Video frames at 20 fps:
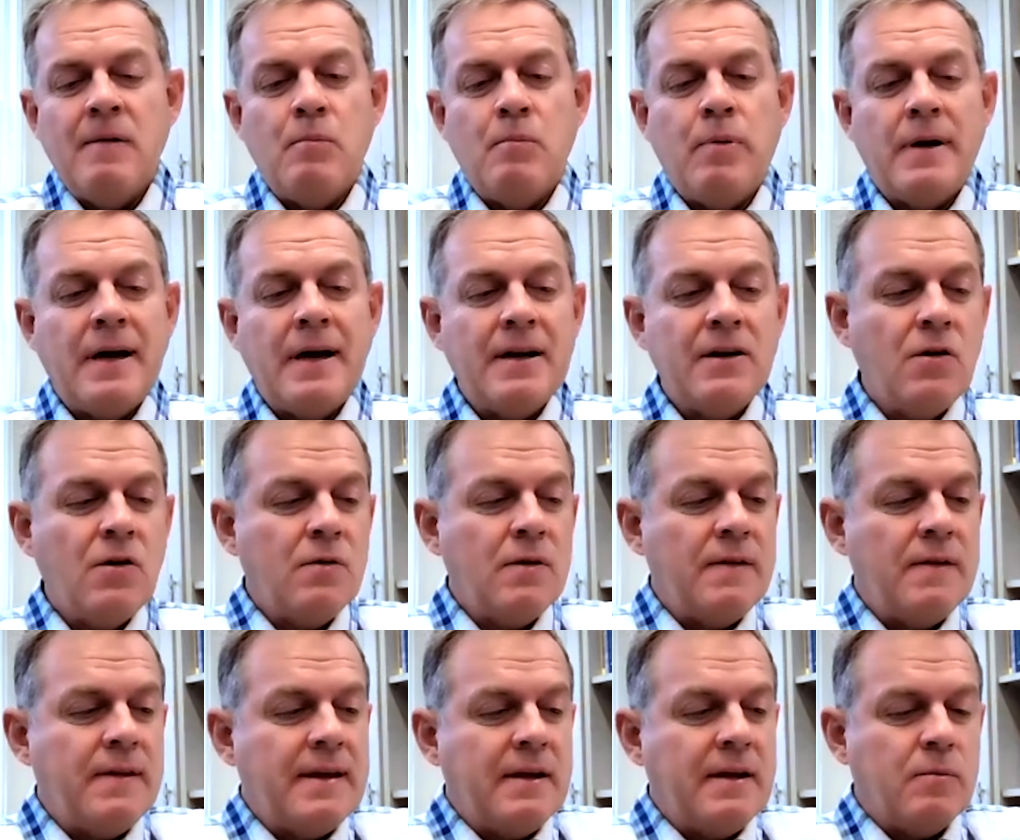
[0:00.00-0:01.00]
but I know
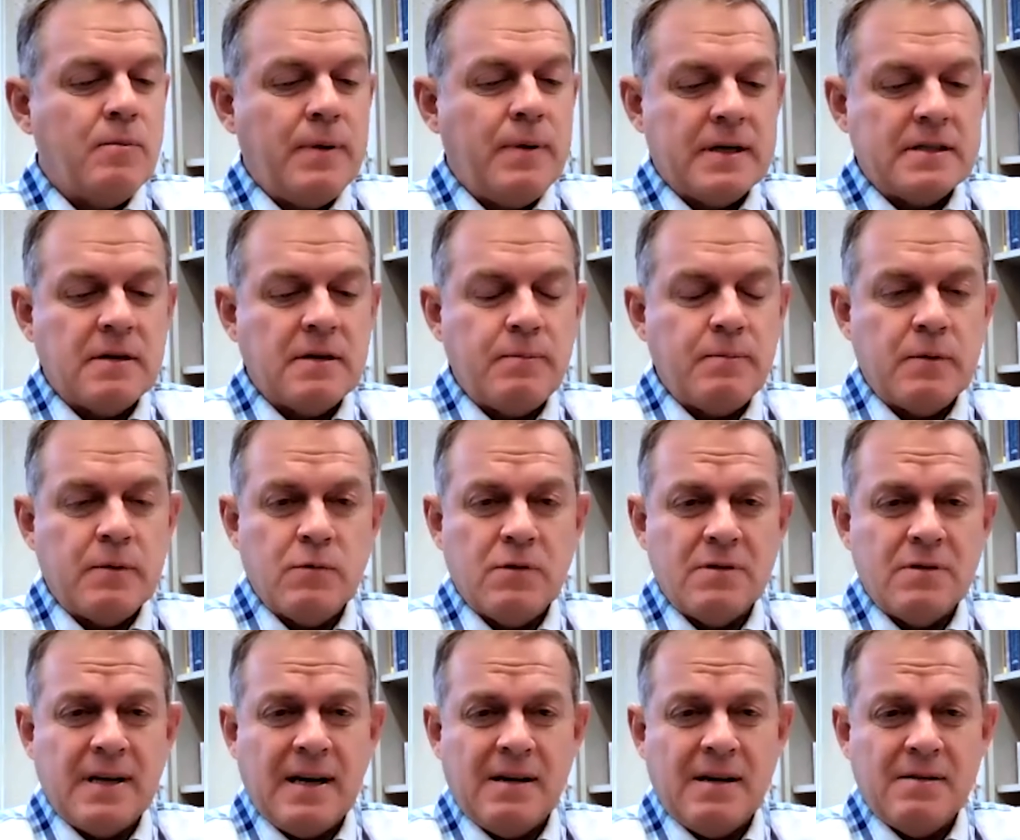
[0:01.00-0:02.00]
that the other buckets have been
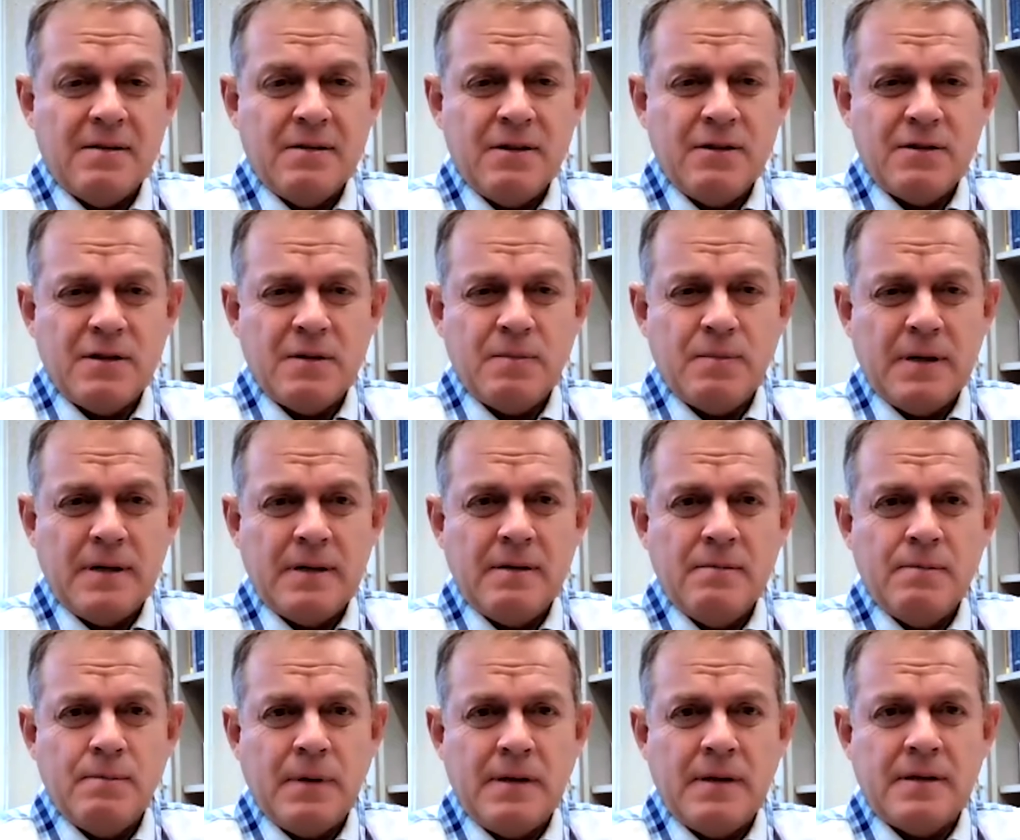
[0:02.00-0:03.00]
ruled out, usually by
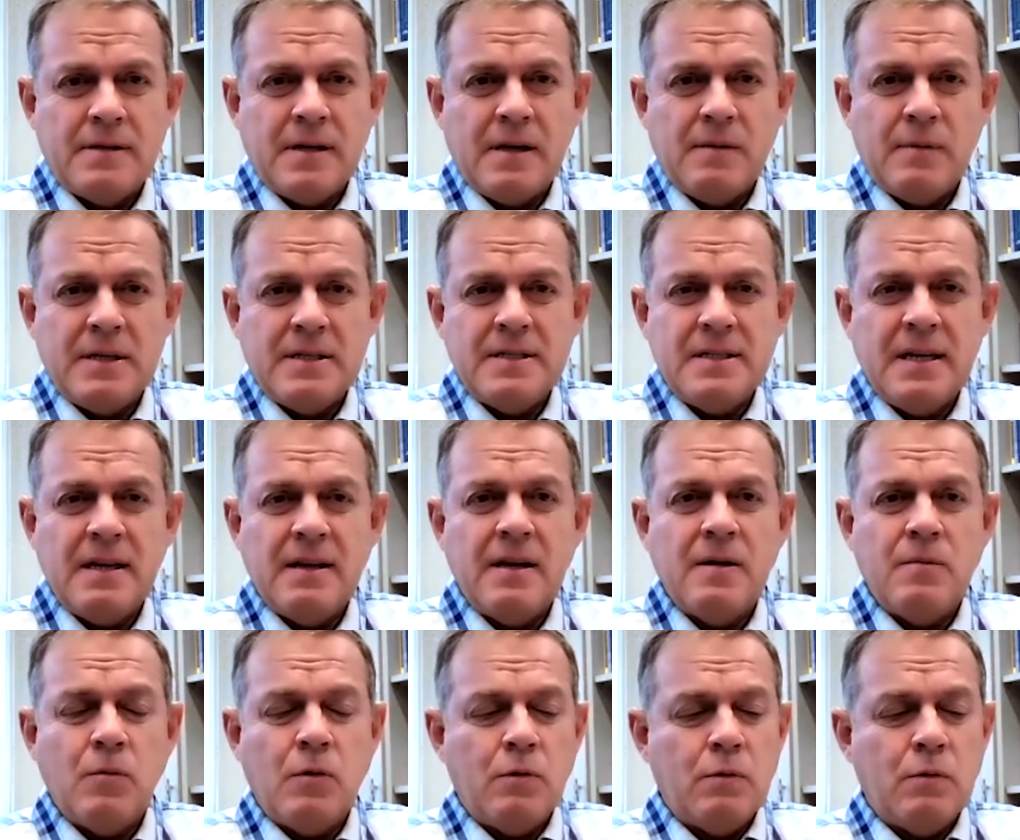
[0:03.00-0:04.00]
the time I see
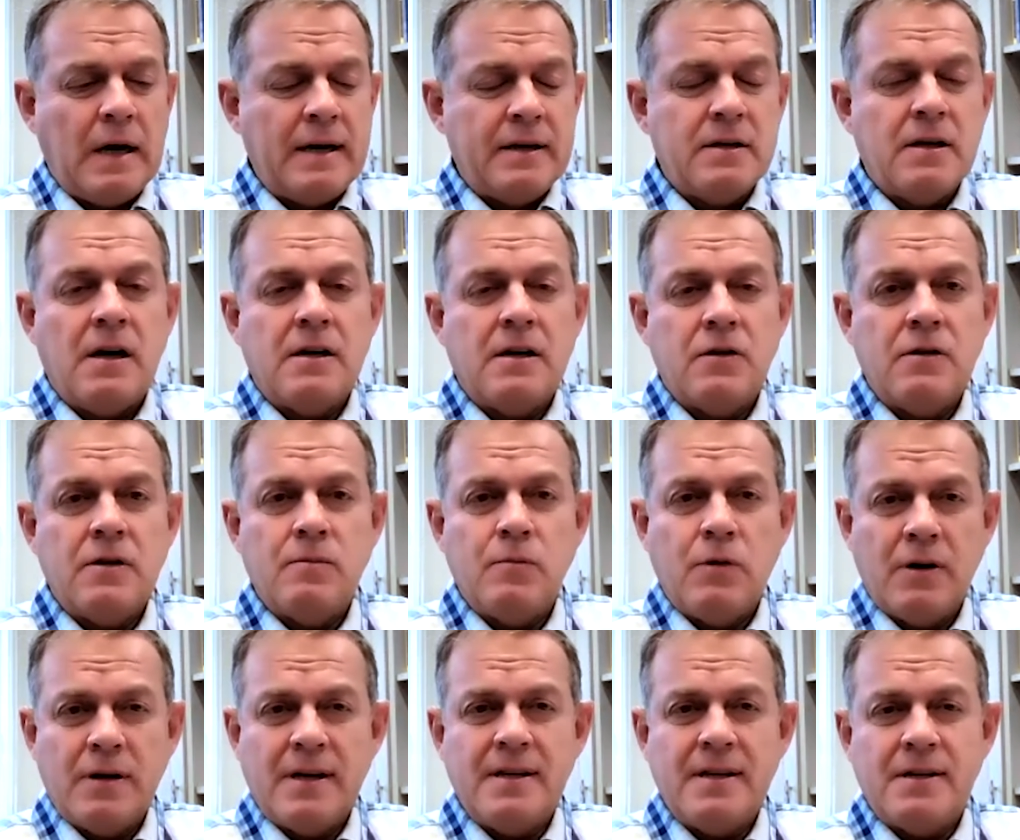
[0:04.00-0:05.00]
them or I talk to them
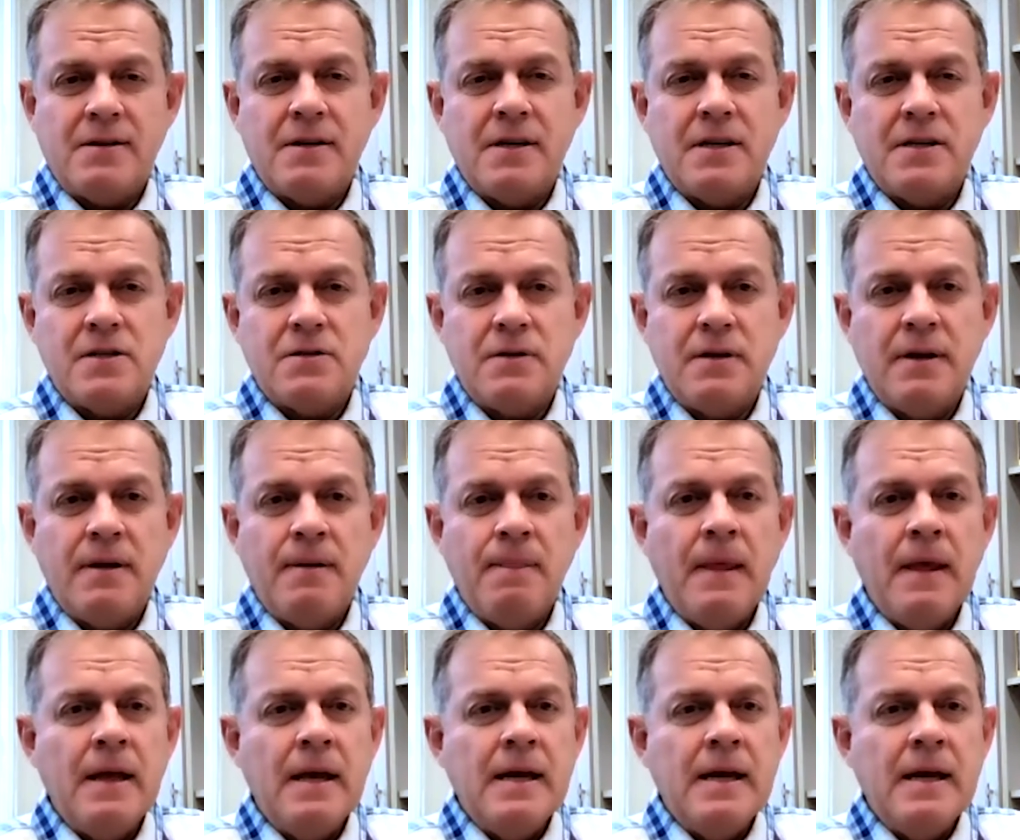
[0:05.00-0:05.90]
or I get their history.